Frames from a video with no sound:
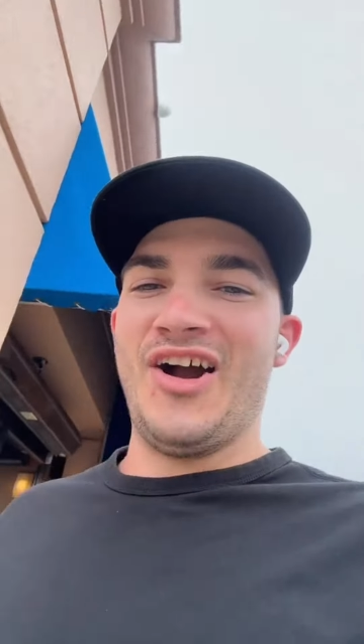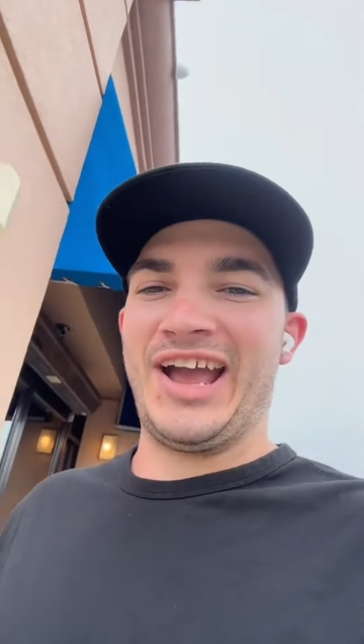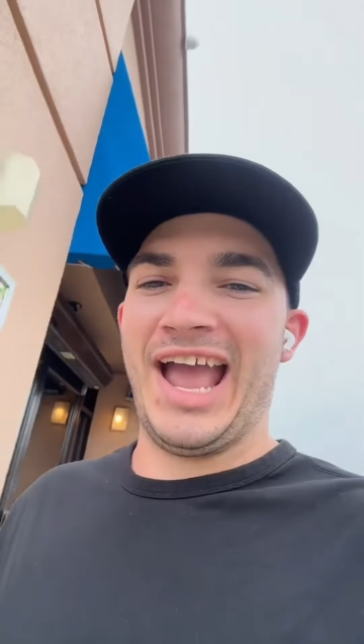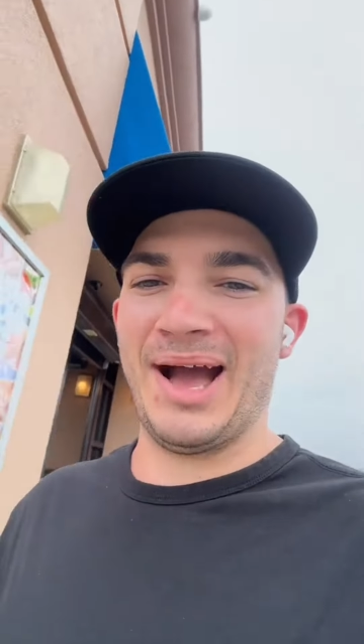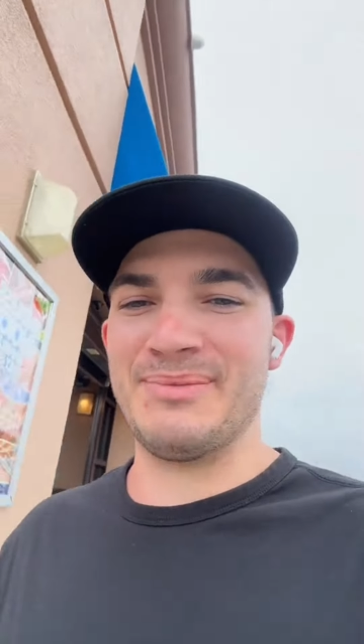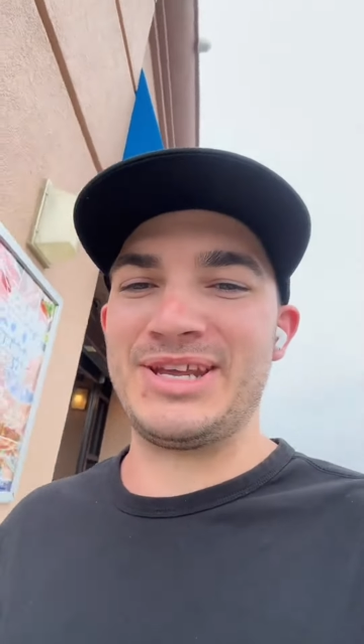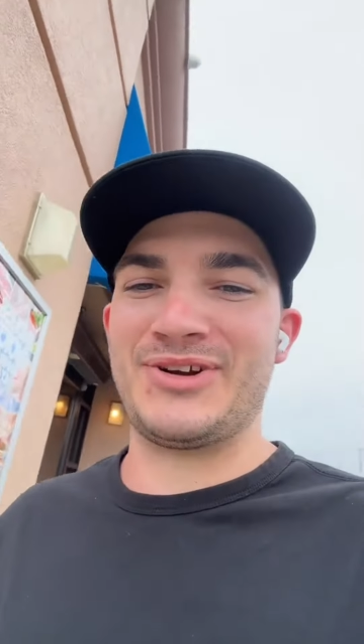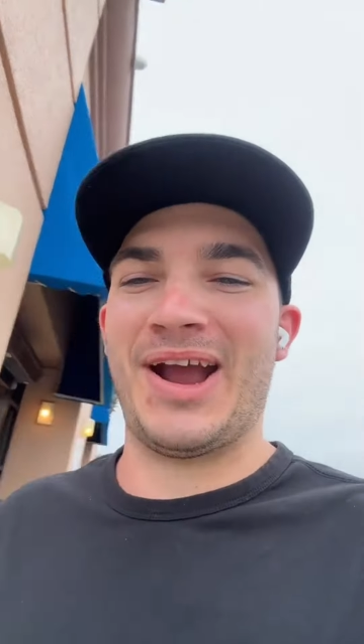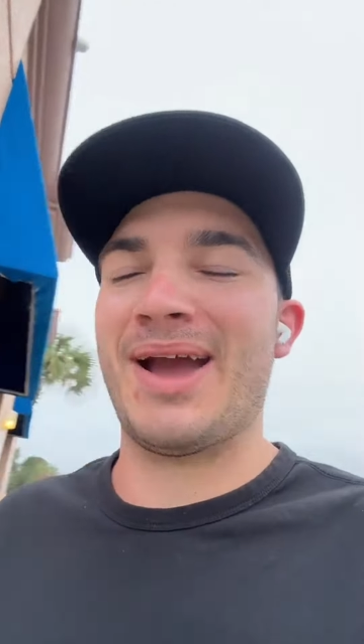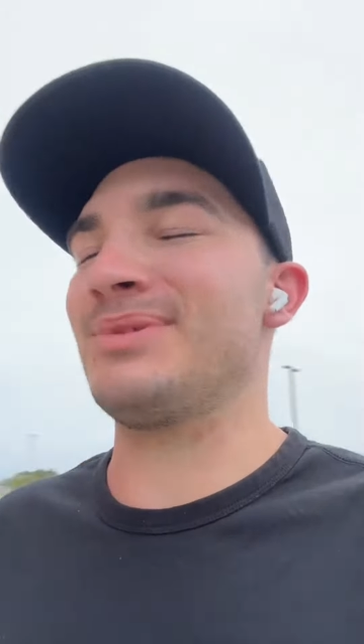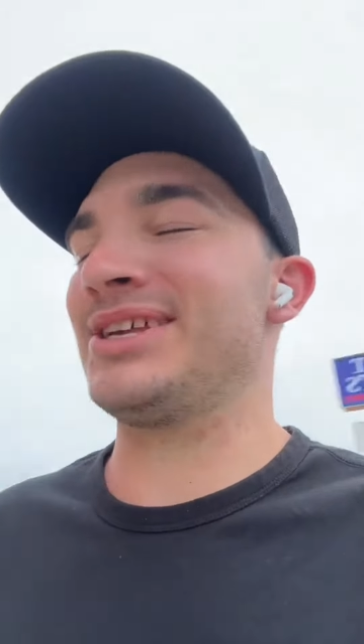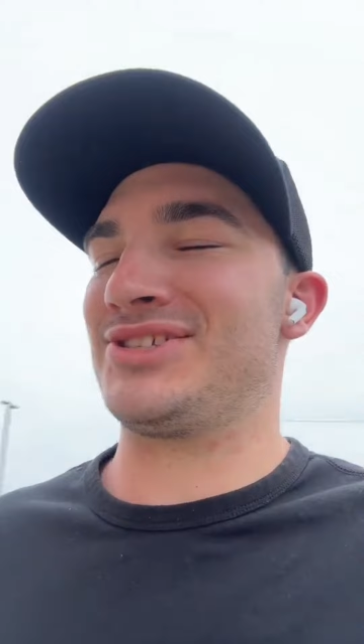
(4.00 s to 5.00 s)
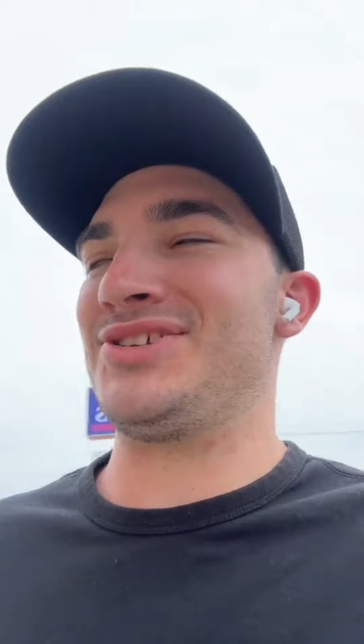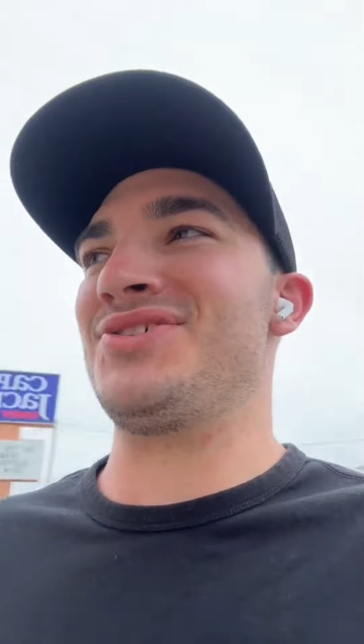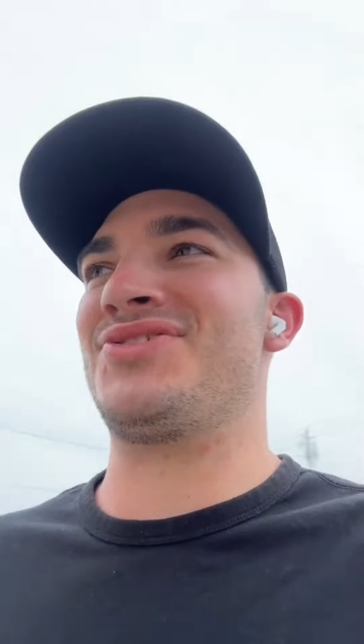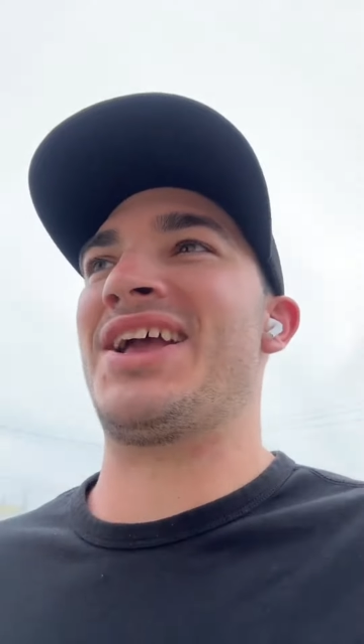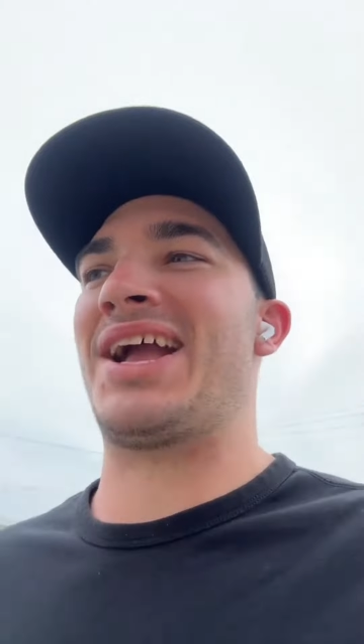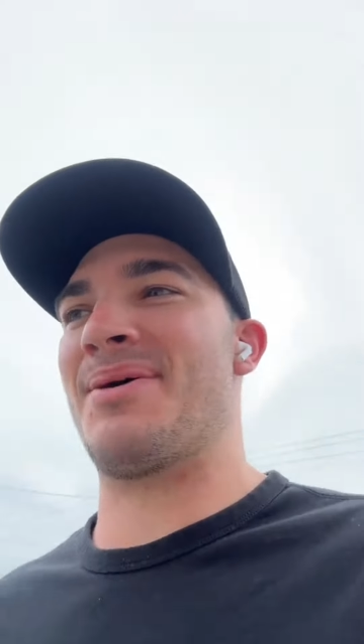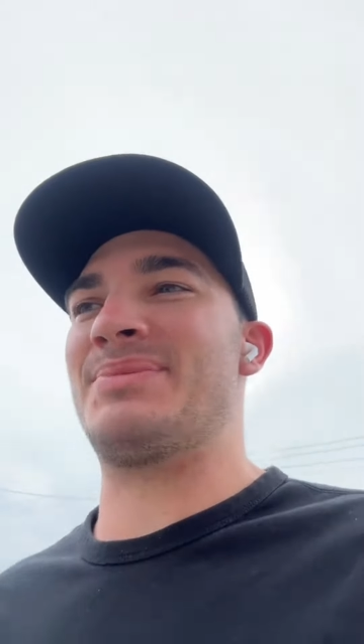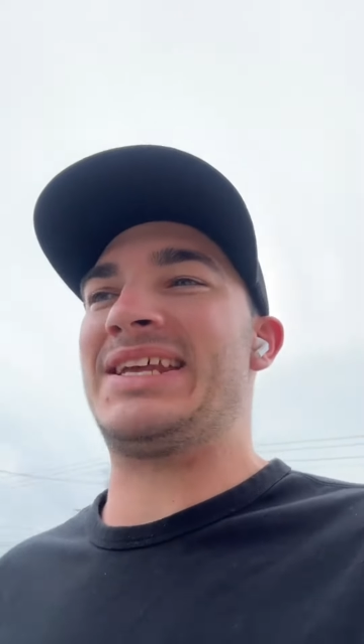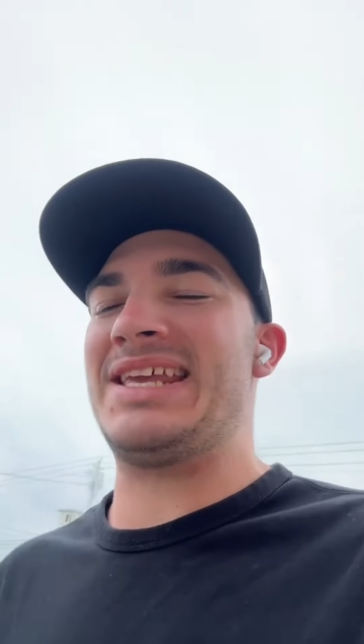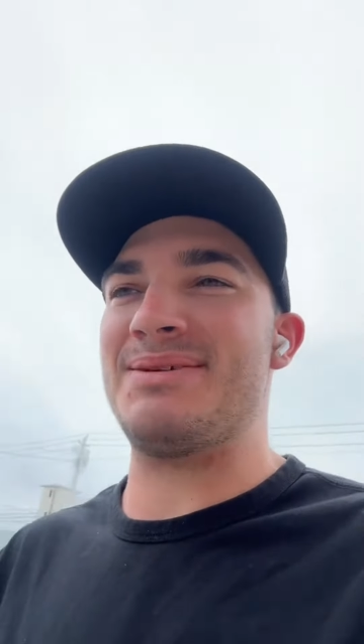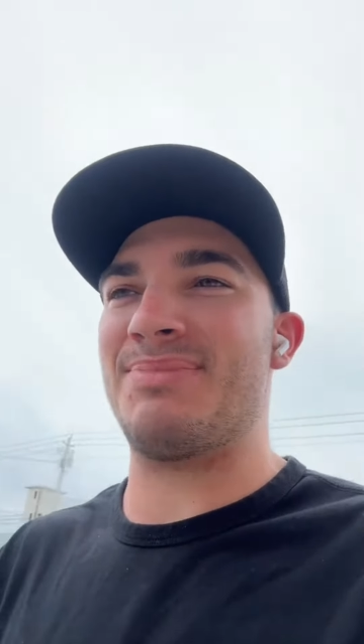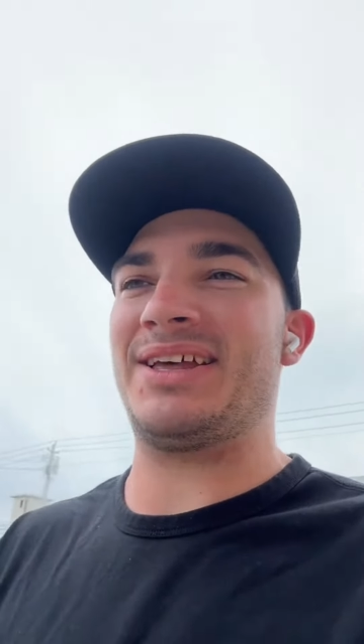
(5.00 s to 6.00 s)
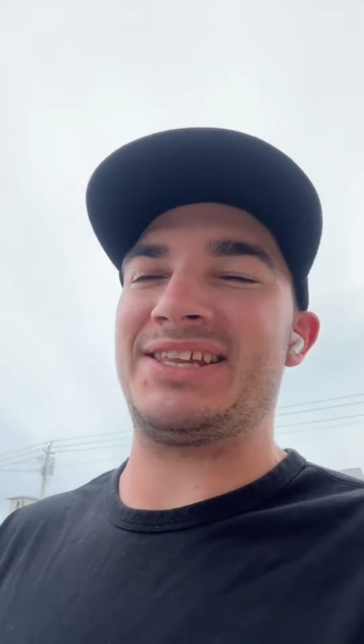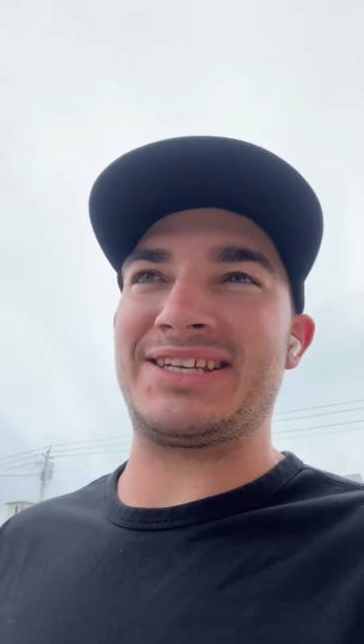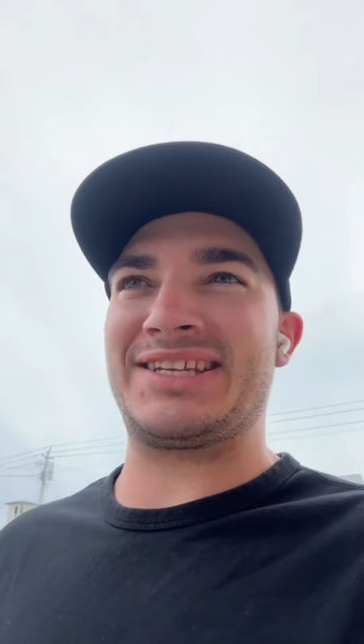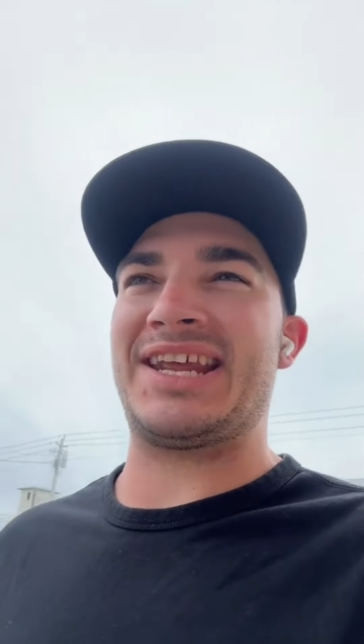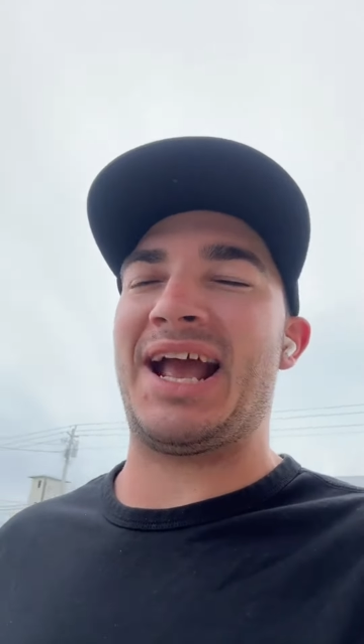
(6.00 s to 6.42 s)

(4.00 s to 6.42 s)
how many crab legs do you think I'm gonna eat by the end of the day?